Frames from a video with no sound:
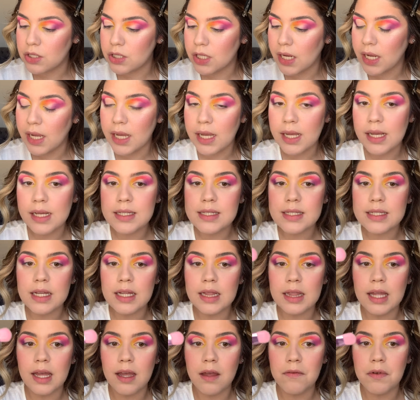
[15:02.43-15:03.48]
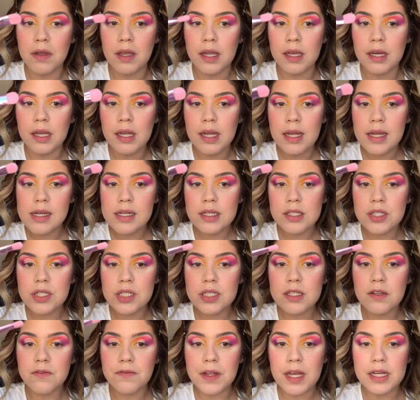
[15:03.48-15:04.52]
JS11. It's
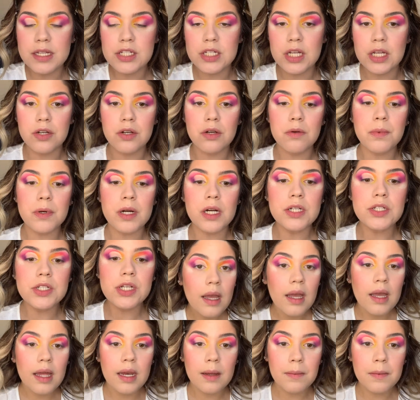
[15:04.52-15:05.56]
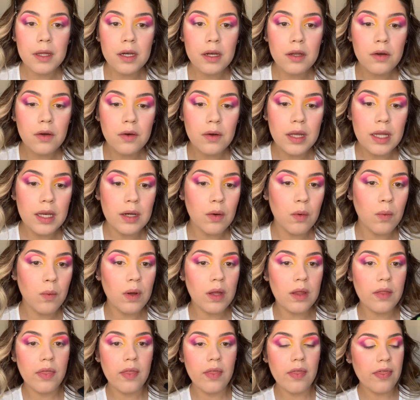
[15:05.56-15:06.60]
just a flat shader brush. And I'm going to go in
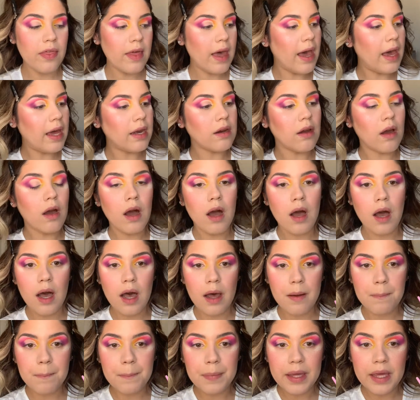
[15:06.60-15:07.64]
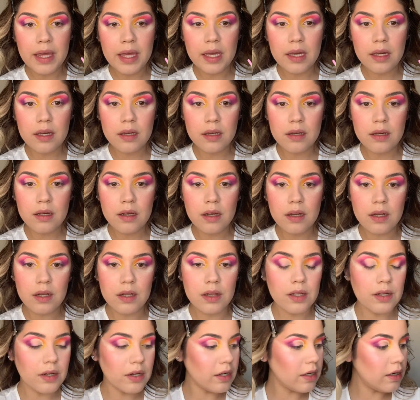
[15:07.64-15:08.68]
with that hot pink
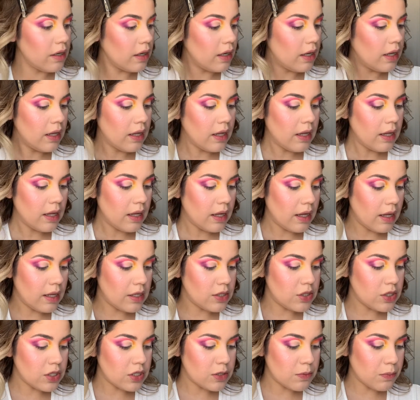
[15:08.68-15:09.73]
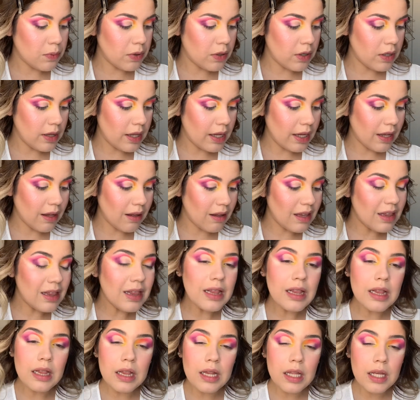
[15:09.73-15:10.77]
color. And just put like a
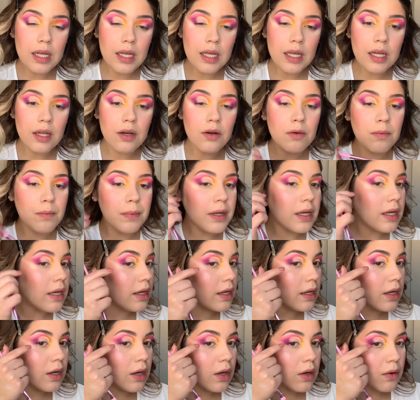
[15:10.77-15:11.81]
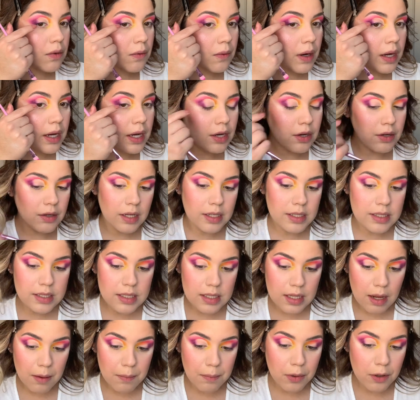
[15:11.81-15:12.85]
little bit right here next to
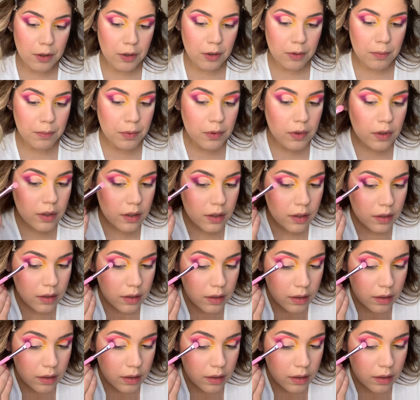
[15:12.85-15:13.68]
that purple.